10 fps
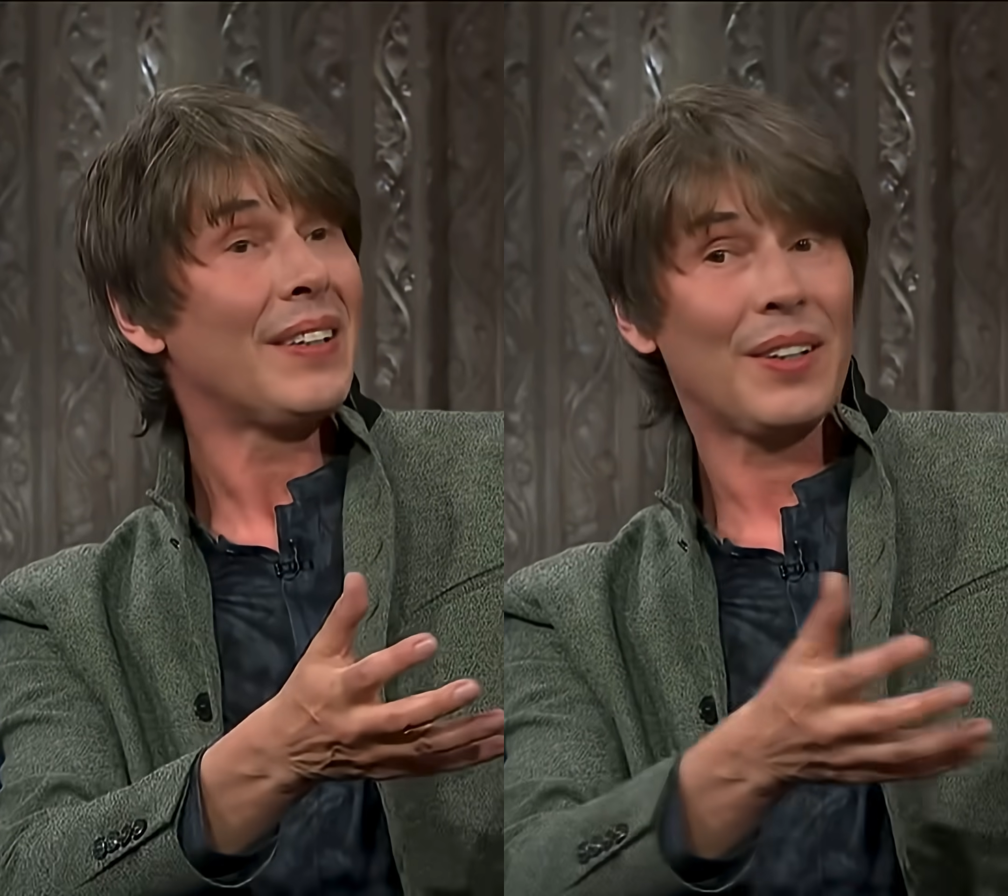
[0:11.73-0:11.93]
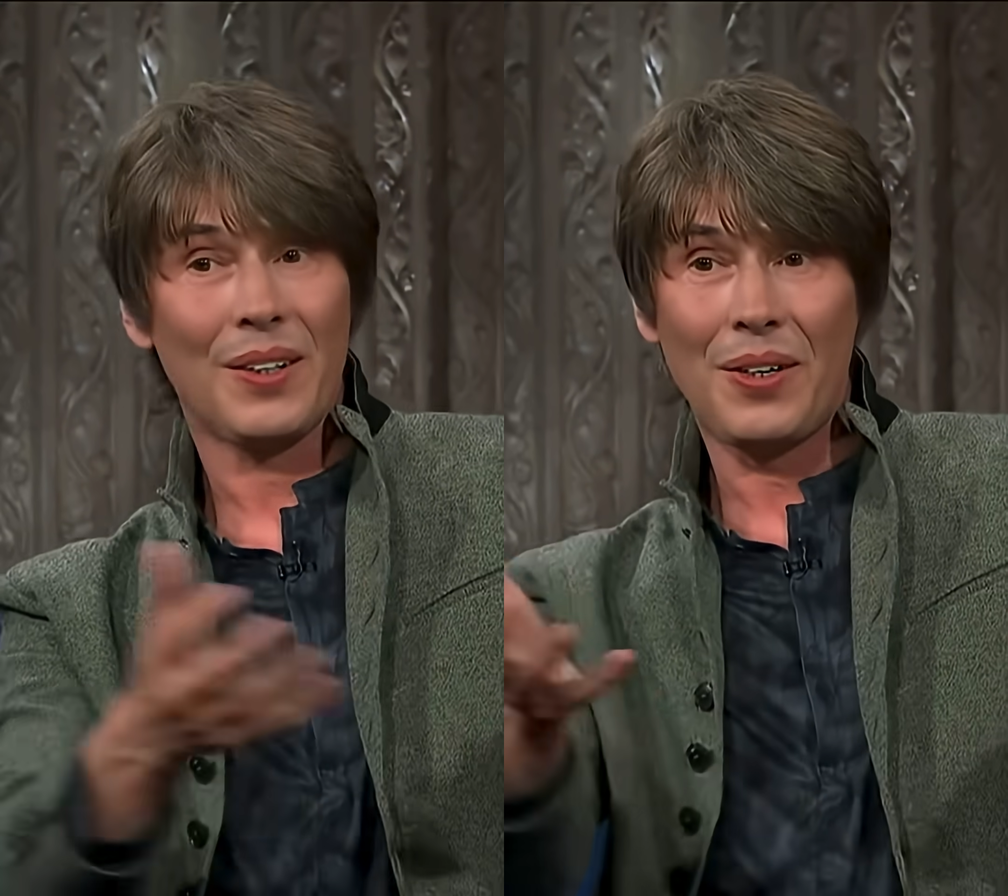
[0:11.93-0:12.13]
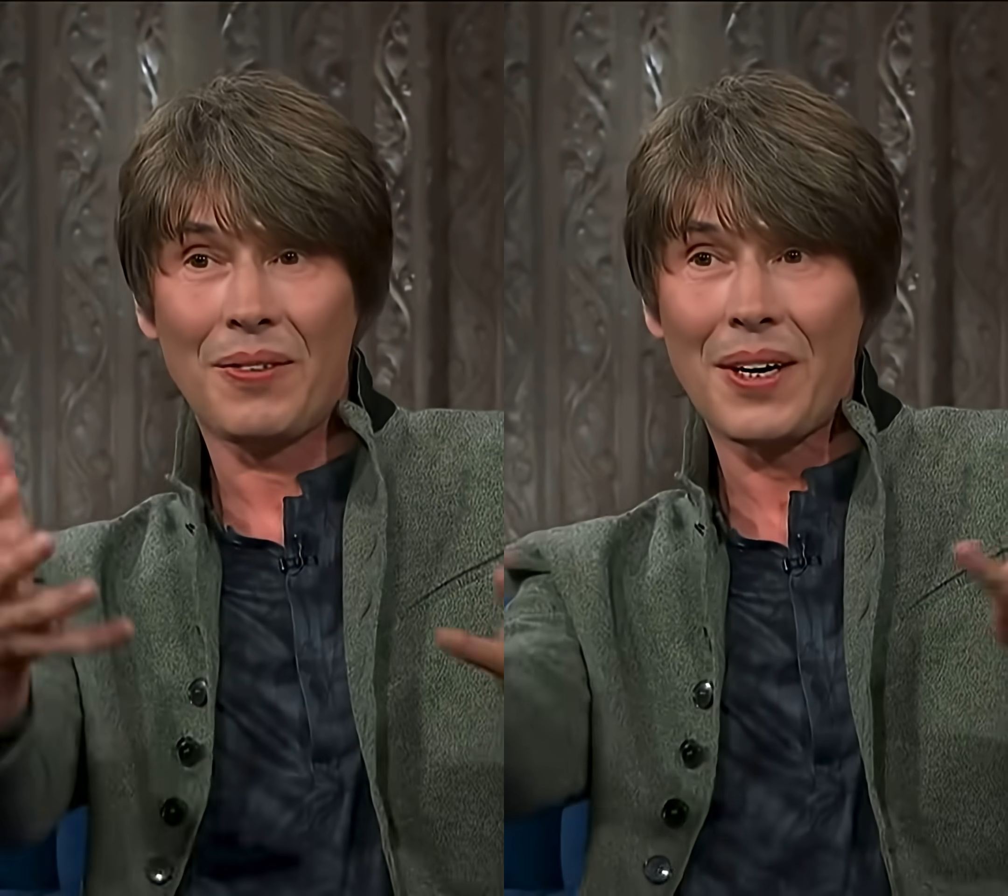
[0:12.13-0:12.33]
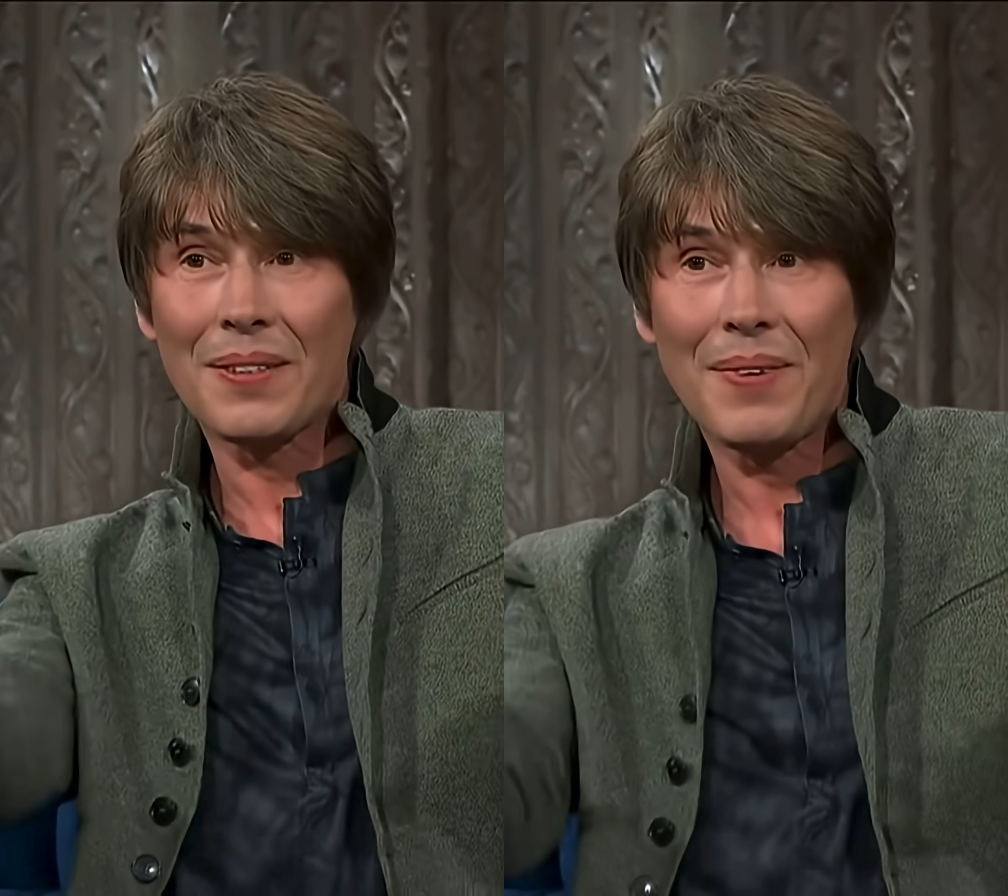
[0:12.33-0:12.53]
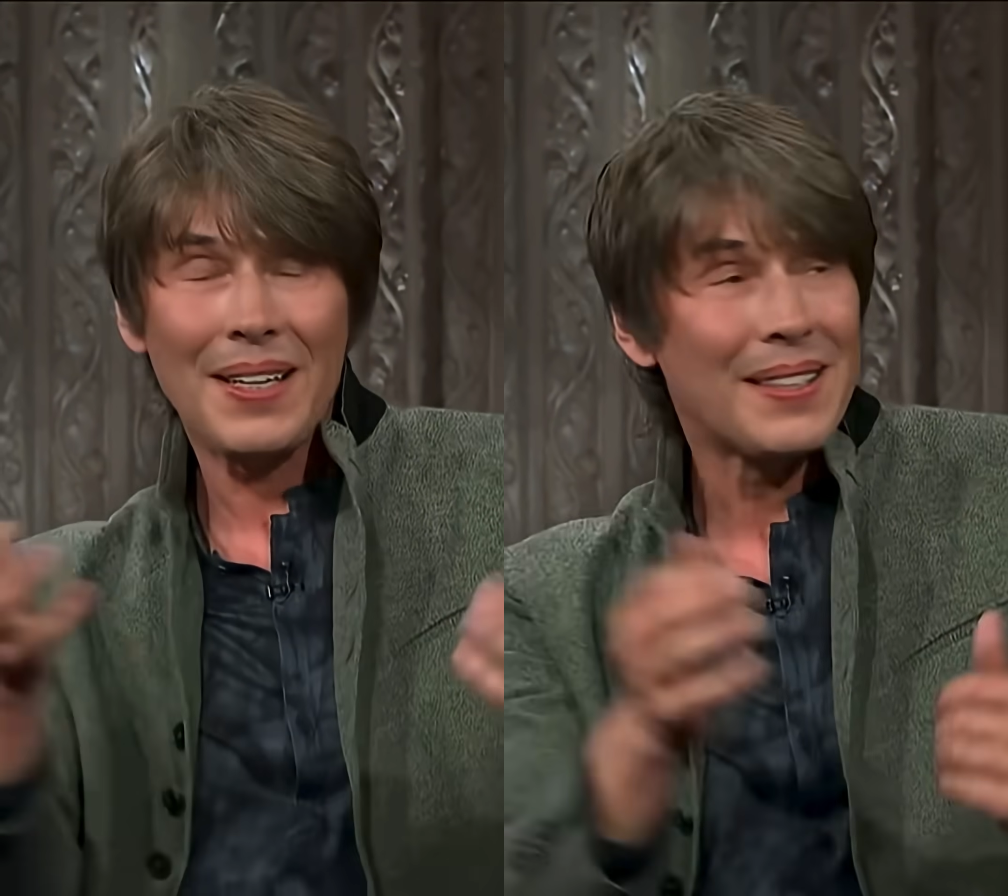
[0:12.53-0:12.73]
The, the,
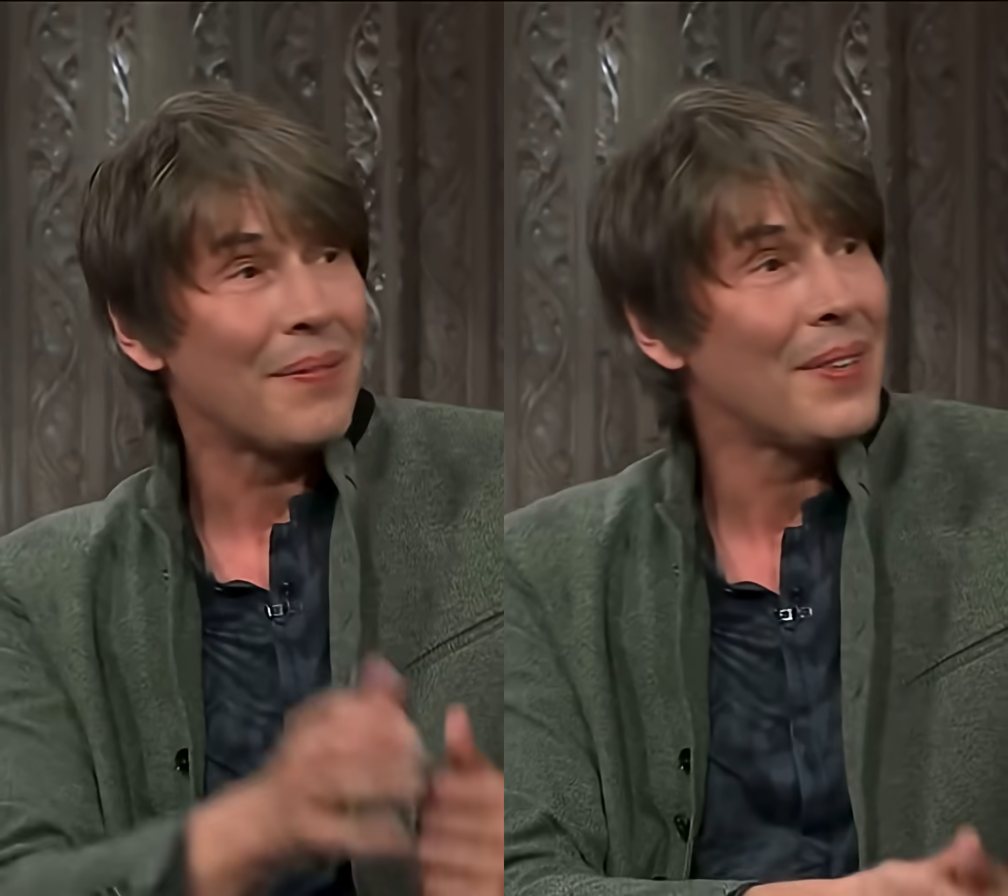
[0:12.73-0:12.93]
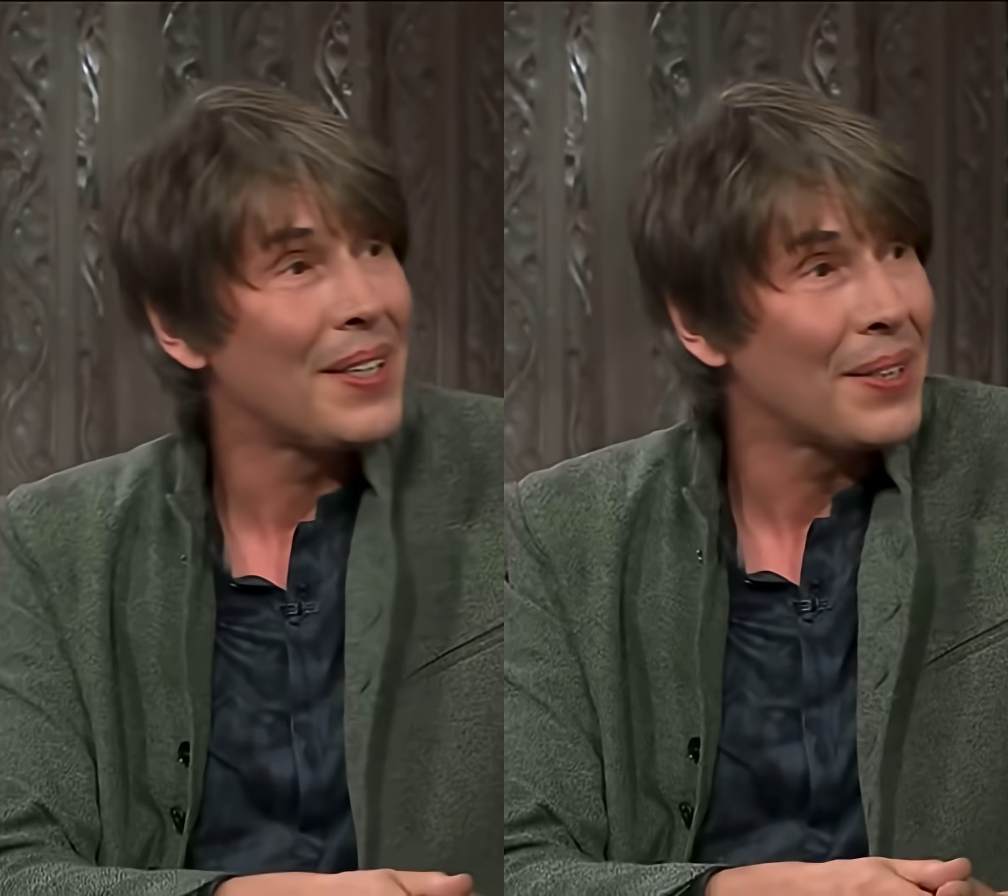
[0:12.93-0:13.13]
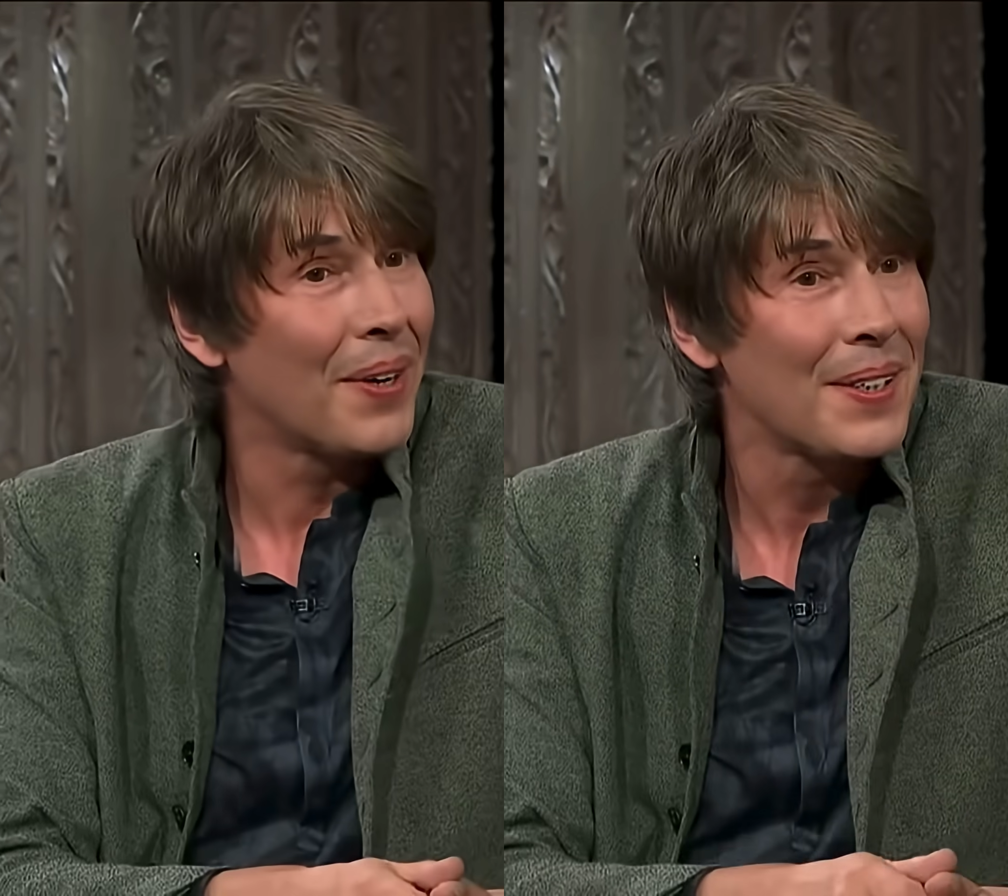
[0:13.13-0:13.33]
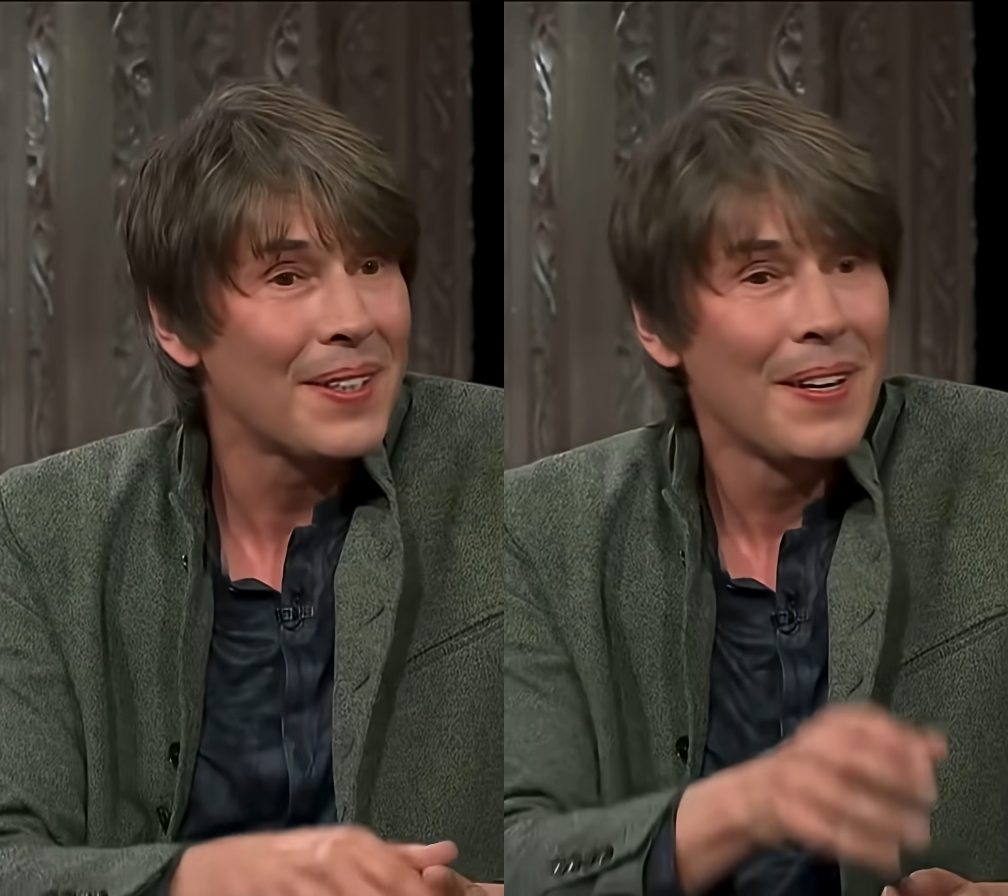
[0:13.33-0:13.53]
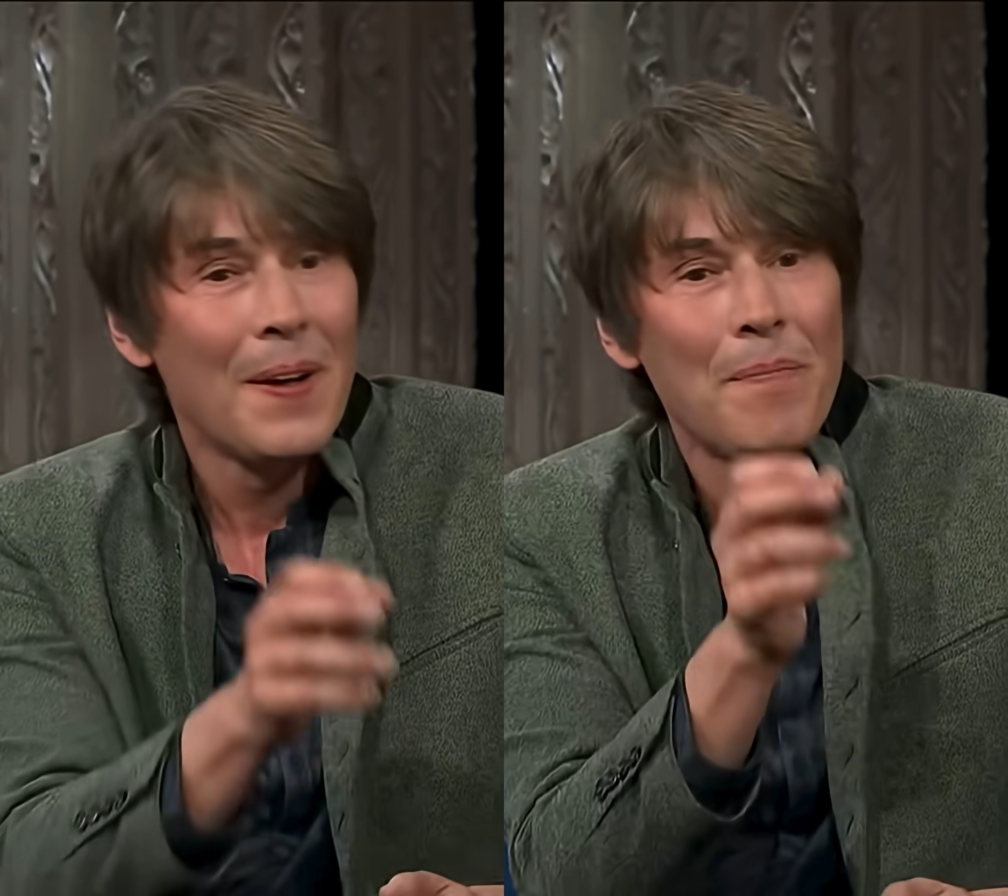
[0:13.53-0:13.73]
universe means something to us.